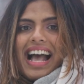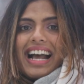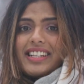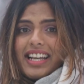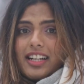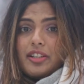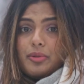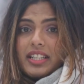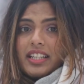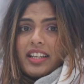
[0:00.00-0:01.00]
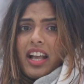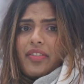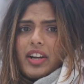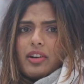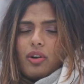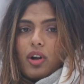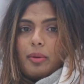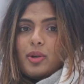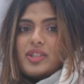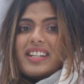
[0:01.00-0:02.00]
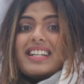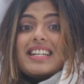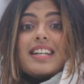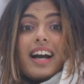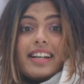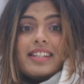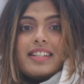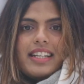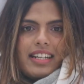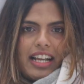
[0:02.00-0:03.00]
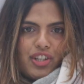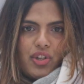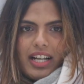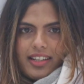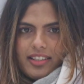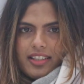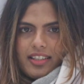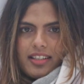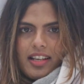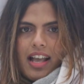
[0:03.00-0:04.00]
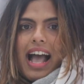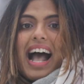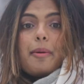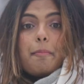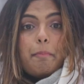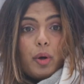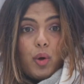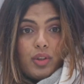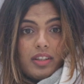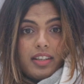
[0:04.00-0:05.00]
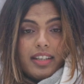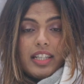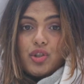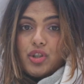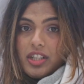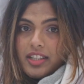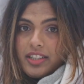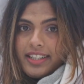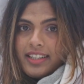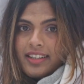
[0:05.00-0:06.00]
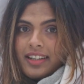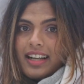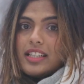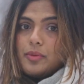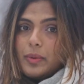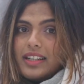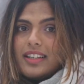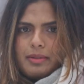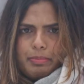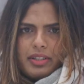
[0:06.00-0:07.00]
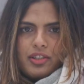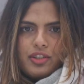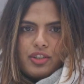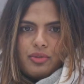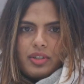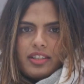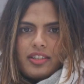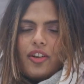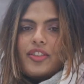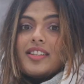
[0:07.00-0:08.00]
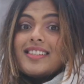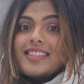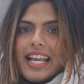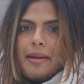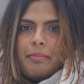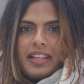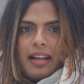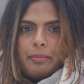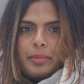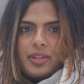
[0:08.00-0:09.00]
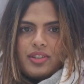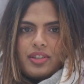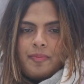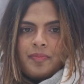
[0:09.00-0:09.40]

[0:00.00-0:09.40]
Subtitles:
At LUT, there are almost 90 nationalities and both engineering as well as business students on the same campus.